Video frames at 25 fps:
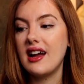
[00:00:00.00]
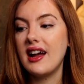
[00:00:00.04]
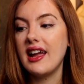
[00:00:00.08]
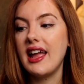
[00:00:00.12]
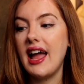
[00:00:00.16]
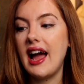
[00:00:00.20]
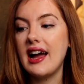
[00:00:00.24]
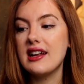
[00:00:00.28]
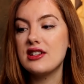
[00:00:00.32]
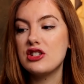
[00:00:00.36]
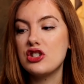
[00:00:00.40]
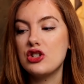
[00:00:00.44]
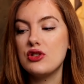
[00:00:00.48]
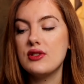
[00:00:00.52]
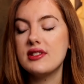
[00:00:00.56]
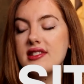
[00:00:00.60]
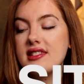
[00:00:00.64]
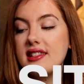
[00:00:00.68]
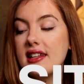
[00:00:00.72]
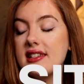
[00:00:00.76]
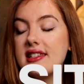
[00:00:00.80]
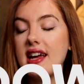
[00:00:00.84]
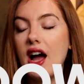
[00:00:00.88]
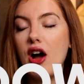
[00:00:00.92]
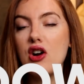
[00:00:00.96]
I had to
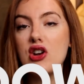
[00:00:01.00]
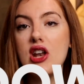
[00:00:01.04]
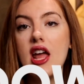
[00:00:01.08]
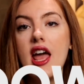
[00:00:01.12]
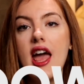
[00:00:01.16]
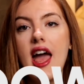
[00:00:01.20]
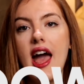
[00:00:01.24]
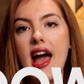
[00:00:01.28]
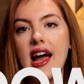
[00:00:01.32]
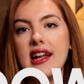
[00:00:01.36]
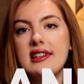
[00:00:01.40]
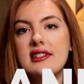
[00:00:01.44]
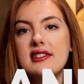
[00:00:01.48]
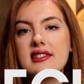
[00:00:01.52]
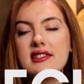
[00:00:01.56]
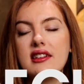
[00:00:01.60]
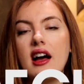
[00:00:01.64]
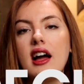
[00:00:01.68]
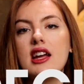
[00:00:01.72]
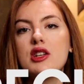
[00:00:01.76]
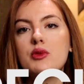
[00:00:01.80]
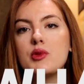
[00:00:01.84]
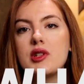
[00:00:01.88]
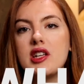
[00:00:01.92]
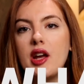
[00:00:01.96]
sit down and
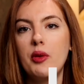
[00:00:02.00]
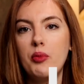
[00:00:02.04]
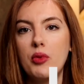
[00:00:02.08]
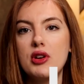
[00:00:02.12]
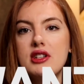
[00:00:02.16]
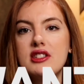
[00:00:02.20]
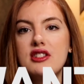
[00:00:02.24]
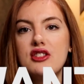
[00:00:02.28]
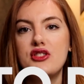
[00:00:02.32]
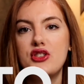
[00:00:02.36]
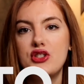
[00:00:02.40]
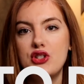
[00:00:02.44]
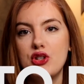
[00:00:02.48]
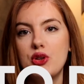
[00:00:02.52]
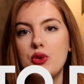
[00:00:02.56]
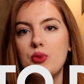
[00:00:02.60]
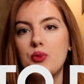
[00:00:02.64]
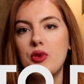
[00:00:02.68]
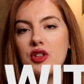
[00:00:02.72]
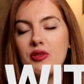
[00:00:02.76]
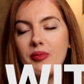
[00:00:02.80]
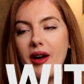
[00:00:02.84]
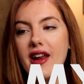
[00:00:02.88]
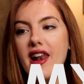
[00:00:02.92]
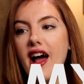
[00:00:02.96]
decide what I wanted to do
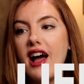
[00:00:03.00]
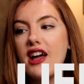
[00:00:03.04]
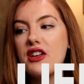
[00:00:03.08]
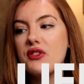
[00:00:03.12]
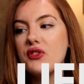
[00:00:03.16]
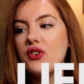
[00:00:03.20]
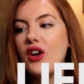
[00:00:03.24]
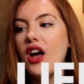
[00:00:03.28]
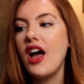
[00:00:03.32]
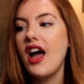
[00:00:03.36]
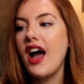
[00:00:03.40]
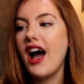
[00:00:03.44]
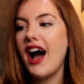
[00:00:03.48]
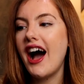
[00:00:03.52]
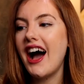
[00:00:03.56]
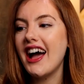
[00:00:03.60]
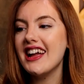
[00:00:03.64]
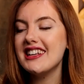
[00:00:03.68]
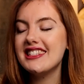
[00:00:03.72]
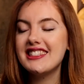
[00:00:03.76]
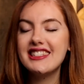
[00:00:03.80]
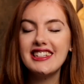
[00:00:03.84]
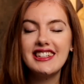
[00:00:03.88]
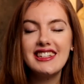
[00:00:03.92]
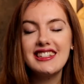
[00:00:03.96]
with my life. I
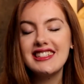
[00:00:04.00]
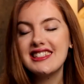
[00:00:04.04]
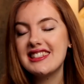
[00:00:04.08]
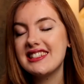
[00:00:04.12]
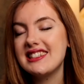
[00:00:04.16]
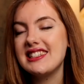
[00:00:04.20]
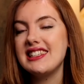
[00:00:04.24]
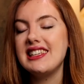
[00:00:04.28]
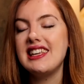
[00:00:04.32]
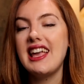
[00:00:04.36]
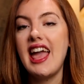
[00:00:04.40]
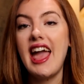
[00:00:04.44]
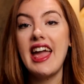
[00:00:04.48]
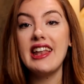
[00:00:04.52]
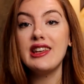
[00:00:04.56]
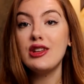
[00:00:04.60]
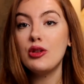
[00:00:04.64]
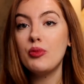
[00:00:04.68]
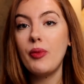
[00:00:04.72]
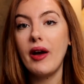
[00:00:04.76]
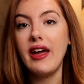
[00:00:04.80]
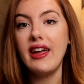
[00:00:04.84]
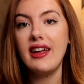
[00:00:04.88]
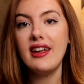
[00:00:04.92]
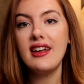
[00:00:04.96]
didn't see any
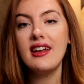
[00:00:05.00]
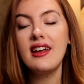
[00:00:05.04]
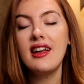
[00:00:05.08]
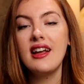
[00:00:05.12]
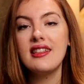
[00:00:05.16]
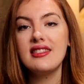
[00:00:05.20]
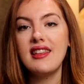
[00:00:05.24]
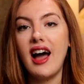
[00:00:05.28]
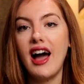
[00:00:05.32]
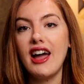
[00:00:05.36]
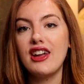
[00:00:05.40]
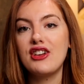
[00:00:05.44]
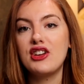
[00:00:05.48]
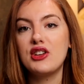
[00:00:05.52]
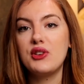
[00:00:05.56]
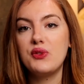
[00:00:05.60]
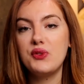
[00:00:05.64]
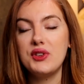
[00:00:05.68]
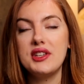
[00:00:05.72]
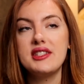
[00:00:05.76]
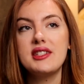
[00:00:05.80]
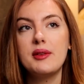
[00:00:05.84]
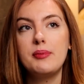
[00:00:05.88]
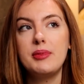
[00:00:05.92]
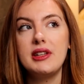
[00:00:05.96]
way that I could
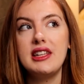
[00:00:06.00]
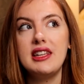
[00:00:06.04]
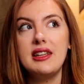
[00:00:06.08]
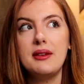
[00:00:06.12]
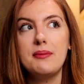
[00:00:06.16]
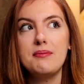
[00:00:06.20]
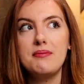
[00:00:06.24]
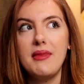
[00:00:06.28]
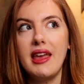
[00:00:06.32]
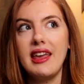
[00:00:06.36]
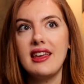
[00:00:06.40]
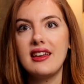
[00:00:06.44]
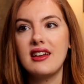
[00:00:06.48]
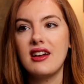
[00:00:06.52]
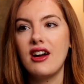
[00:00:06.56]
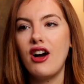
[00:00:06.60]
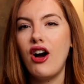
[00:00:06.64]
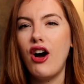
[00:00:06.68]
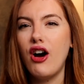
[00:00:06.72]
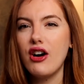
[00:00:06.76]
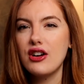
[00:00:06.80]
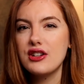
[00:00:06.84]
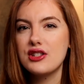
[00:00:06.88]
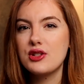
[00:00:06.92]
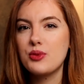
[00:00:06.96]
feasibly make
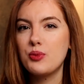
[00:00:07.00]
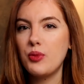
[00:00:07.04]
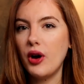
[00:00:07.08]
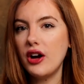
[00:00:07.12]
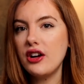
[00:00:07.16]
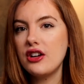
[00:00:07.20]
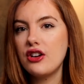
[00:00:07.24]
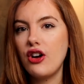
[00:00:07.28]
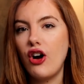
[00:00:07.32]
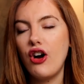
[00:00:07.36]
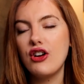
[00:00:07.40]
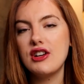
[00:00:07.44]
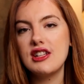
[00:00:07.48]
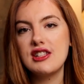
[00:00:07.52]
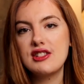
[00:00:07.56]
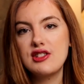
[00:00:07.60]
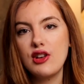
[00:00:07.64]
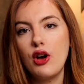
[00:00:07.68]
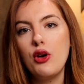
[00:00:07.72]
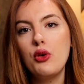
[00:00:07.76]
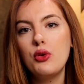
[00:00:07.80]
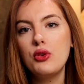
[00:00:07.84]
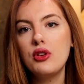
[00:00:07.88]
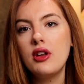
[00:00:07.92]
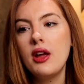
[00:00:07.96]
art work on its
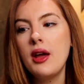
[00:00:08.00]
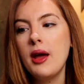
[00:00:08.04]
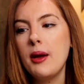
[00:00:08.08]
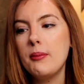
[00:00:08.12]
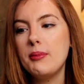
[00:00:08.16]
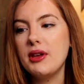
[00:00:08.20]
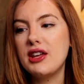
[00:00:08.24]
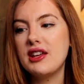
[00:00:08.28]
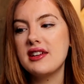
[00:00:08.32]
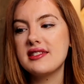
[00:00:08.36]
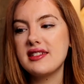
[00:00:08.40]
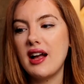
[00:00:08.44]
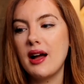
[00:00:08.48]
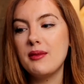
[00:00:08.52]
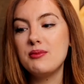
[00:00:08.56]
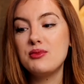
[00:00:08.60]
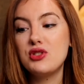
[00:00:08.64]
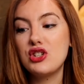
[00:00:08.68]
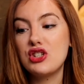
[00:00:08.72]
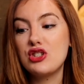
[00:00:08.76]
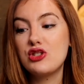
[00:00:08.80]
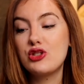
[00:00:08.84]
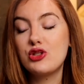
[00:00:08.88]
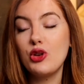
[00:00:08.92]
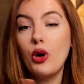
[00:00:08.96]
own because I'm
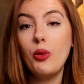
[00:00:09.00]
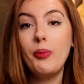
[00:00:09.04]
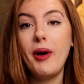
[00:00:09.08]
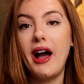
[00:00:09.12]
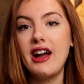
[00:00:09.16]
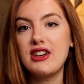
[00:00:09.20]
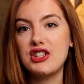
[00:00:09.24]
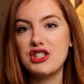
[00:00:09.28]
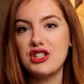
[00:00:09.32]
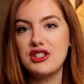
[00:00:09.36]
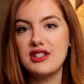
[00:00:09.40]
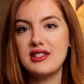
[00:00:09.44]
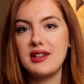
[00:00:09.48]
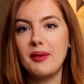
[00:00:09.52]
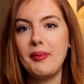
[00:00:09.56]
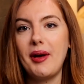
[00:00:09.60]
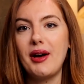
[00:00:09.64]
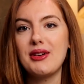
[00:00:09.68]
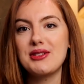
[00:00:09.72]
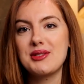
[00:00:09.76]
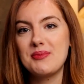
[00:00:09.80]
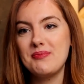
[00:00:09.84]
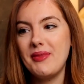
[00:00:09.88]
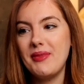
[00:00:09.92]
just so passionate about